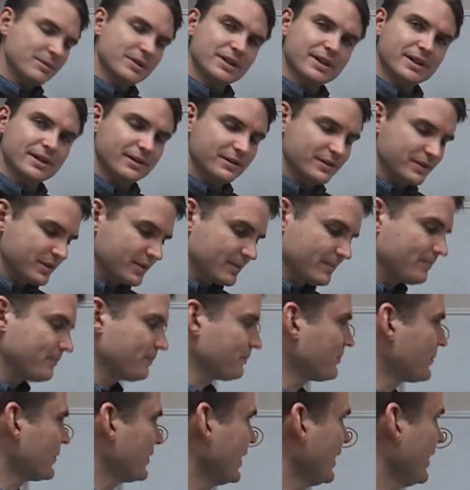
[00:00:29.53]
in years.
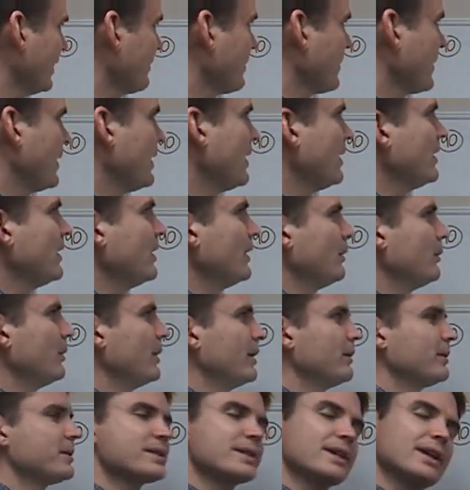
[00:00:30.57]
Okay.
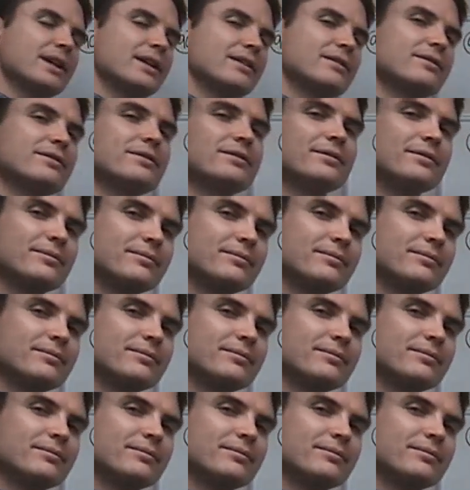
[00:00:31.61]
Well, what's kind of